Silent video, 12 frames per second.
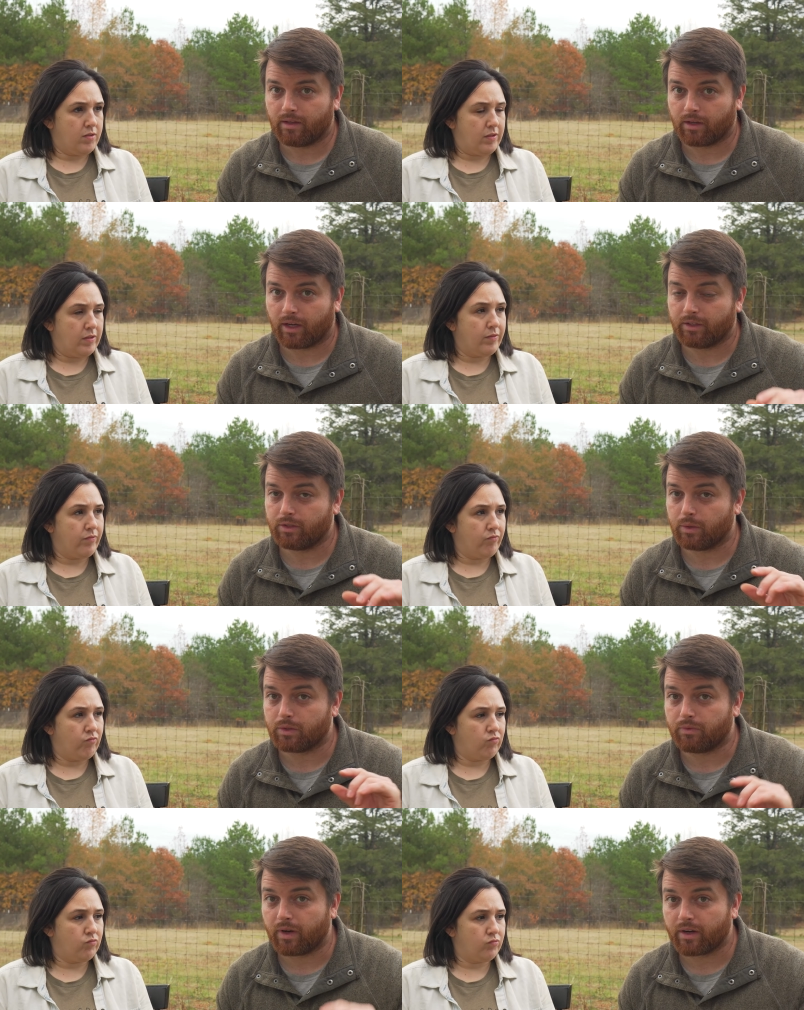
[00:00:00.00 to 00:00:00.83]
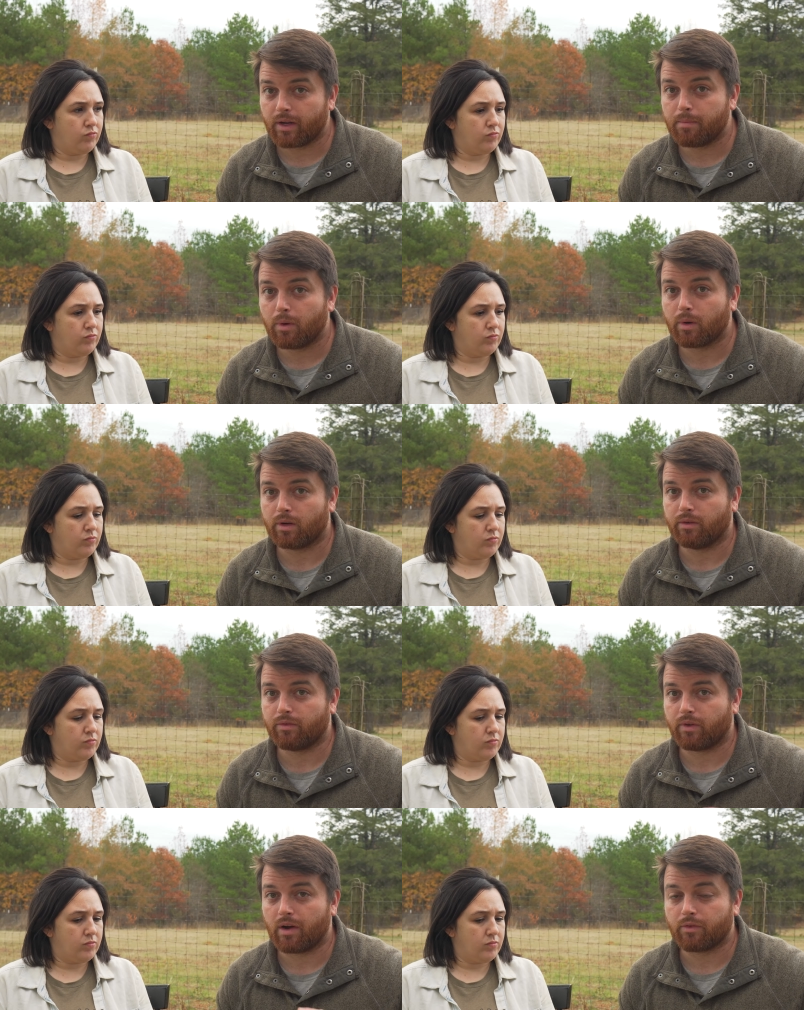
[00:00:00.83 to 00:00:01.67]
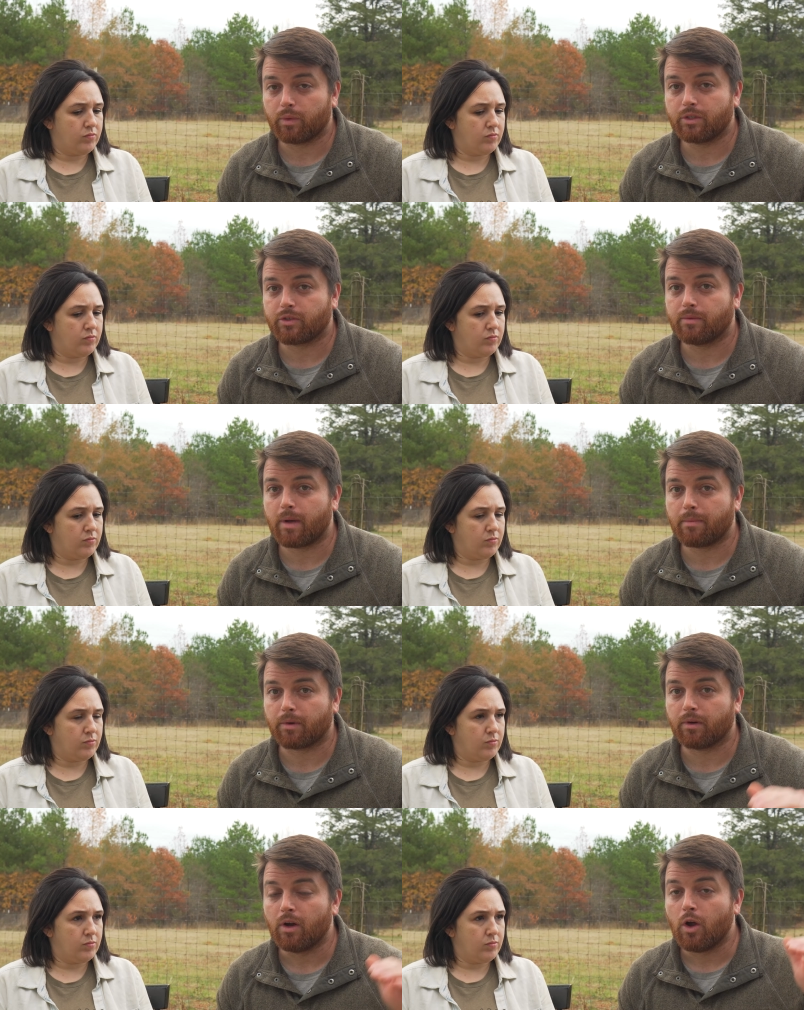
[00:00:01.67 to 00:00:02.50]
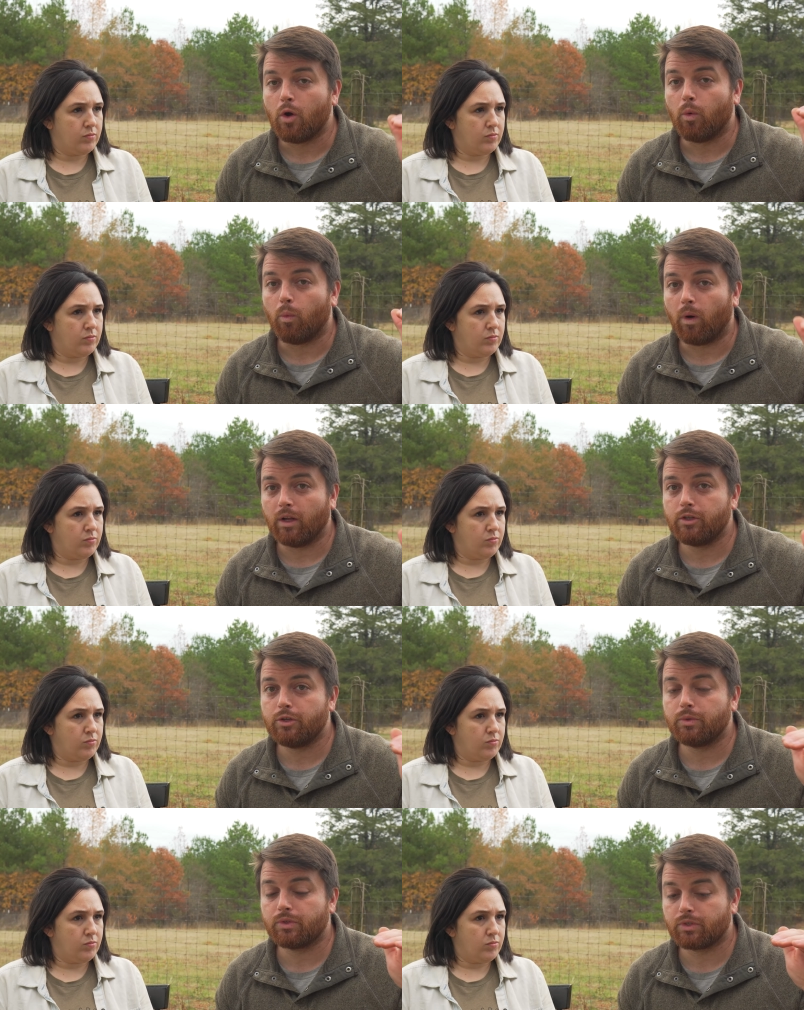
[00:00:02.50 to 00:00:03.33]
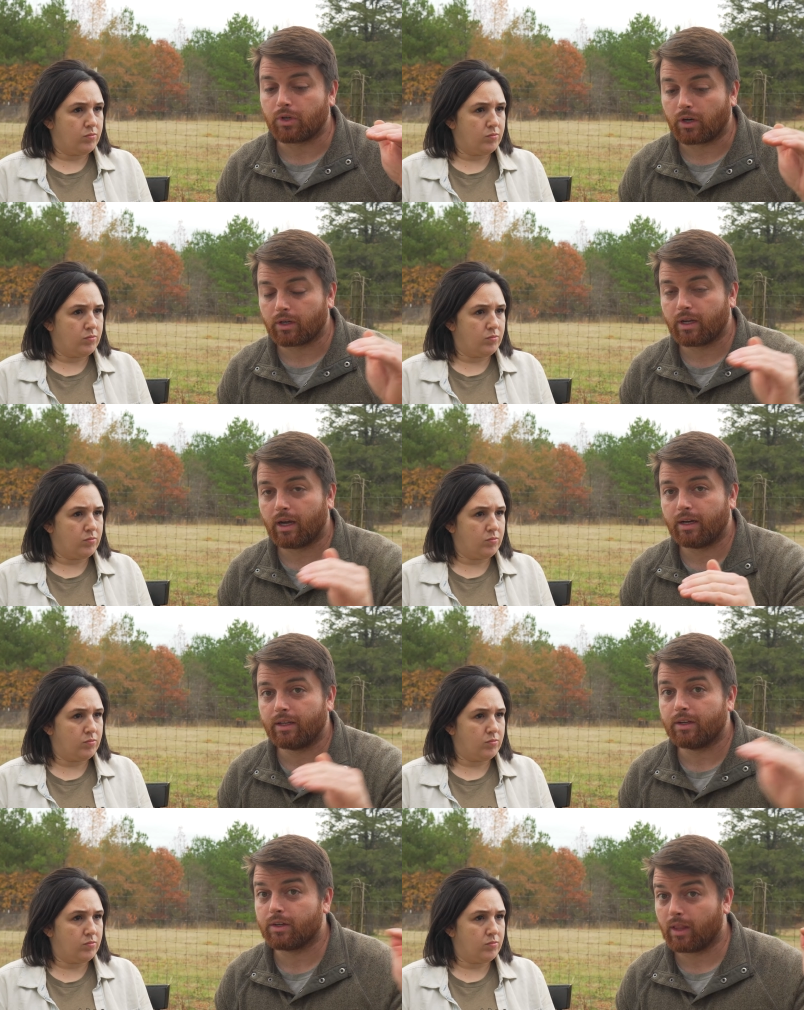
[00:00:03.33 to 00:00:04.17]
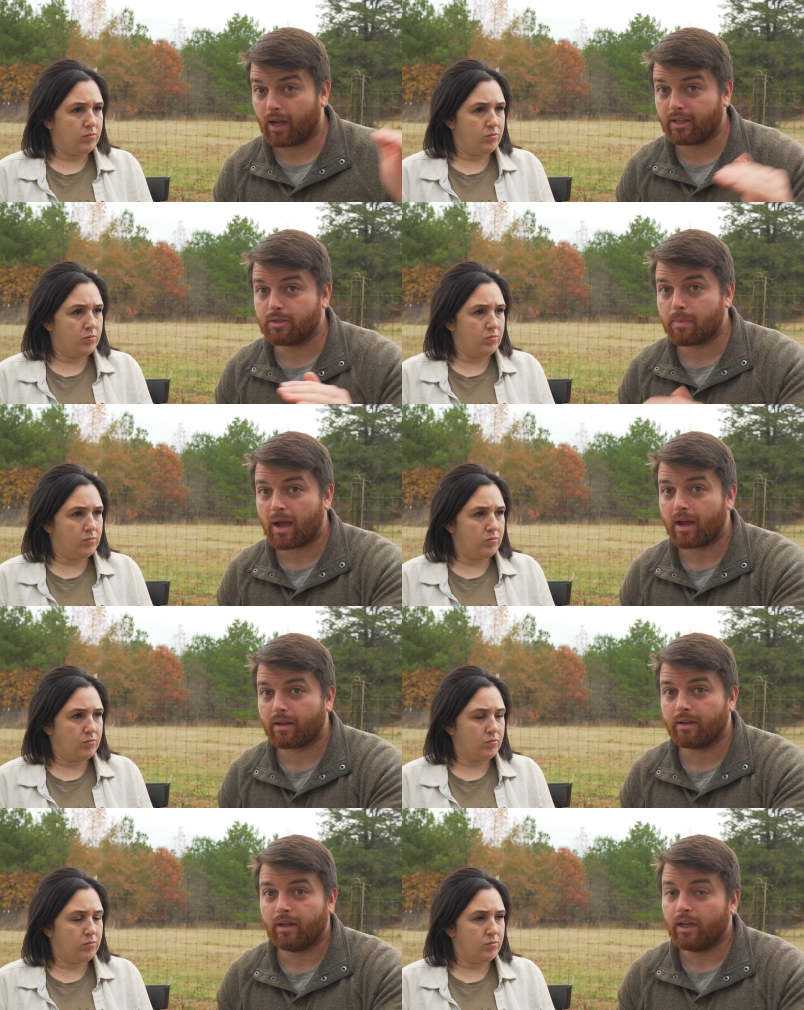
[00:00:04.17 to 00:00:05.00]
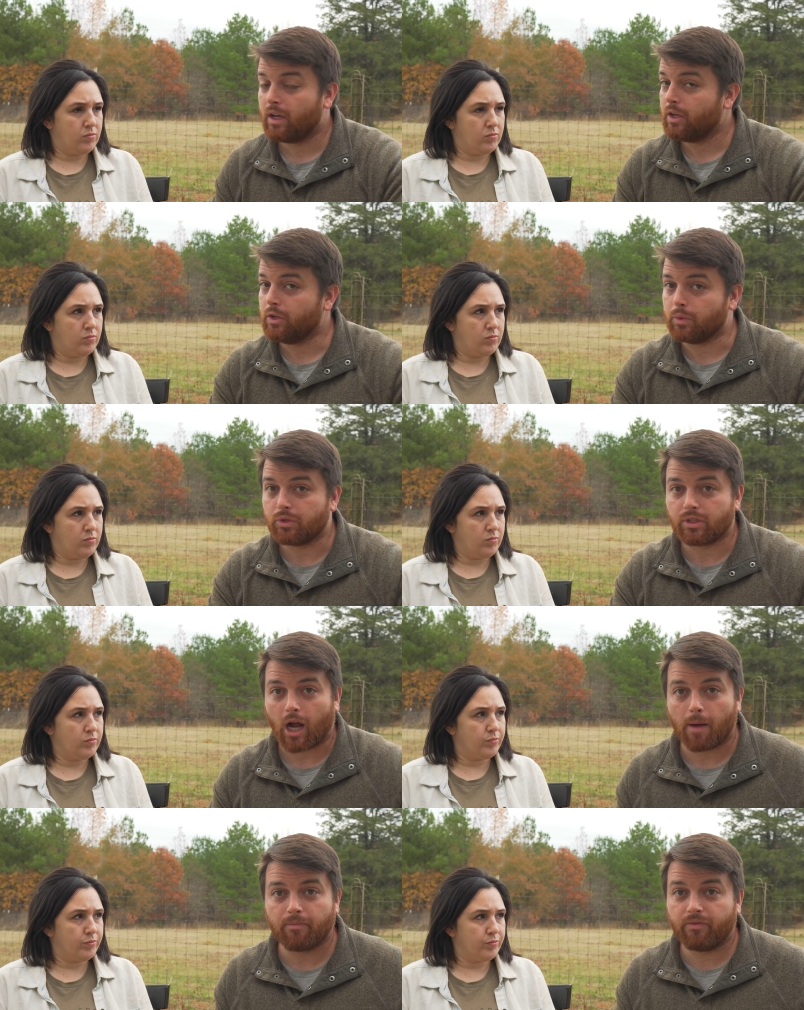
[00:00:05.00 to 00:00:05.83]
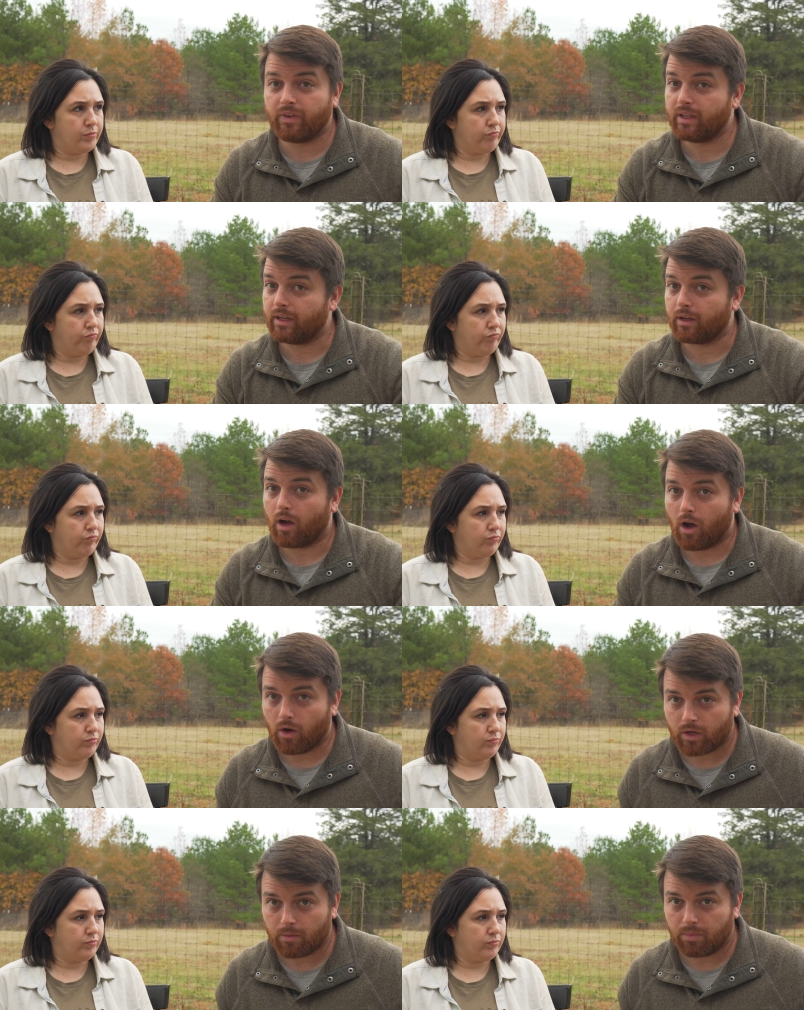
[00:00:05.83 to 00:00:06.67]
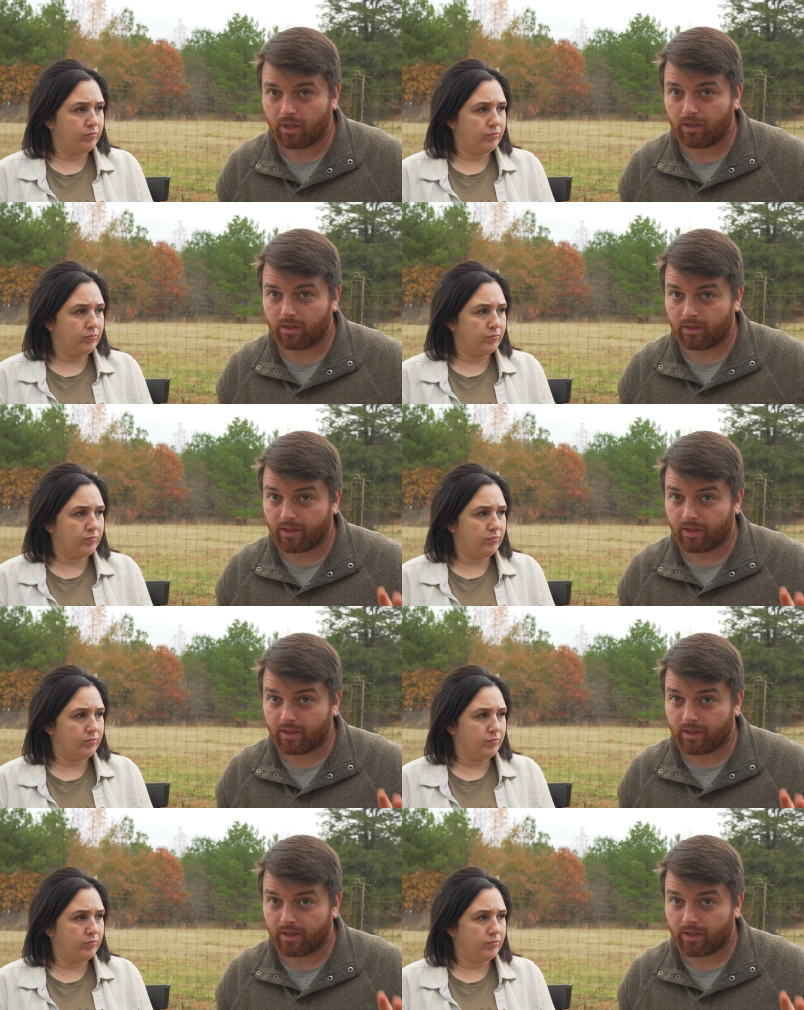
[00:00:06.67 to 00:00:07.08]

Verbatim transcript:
Speaker 1: Okay, so it's very important for everyone to remember, once you start cutting your lights back, you stop feeding all completely.